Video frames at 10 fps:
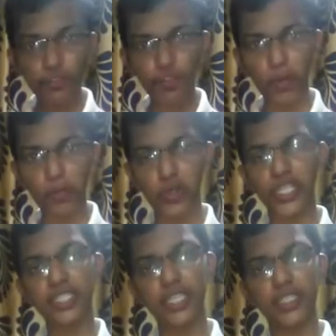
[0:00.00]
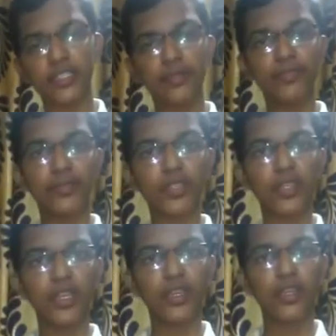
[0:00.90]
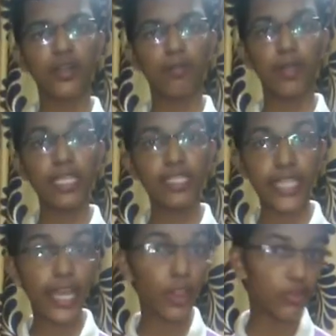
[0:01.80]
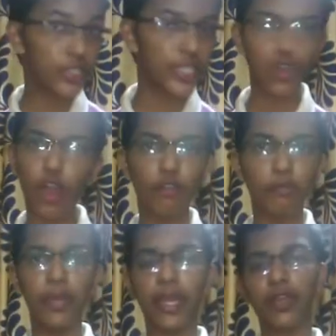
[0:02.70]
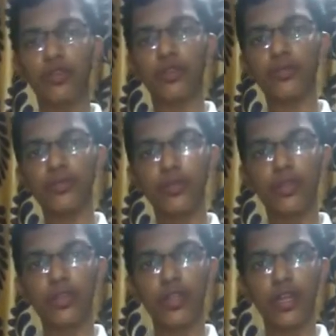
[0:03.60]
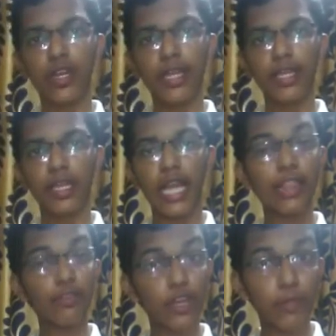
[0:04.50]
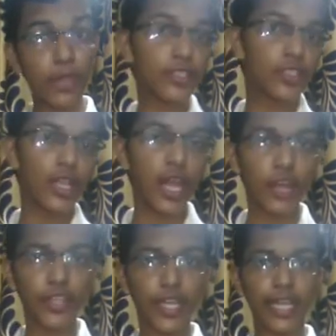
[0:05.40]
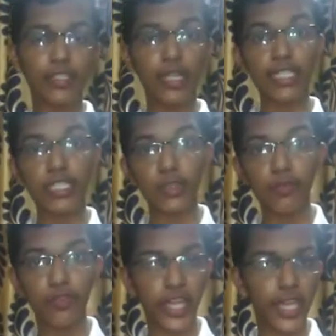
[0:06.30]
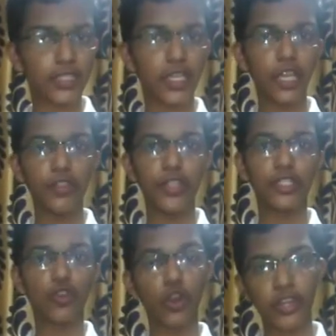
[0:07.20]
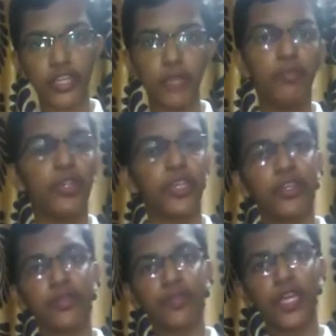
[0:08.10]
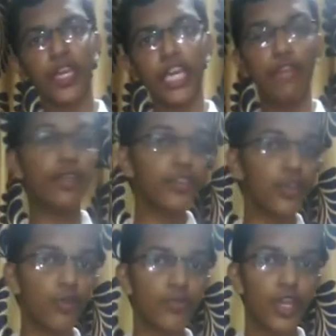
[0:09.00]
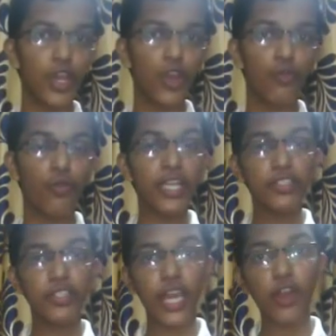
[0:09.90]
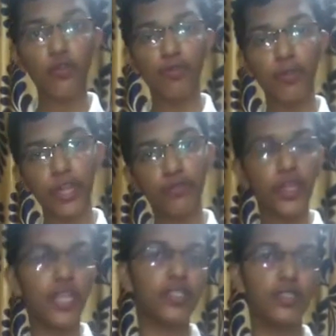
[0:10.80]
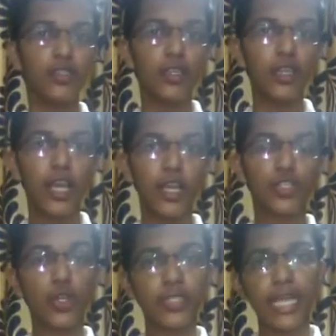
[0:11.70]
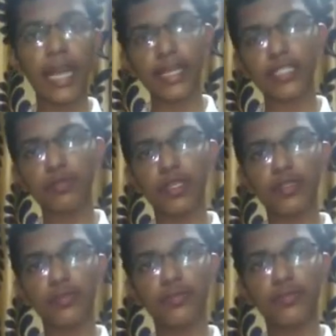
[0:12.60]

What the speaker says: for protectees. Please take a look to the code background. Healthcare personnel are the cancellation figures in this quarantine period, even though why they are being faced social harassments.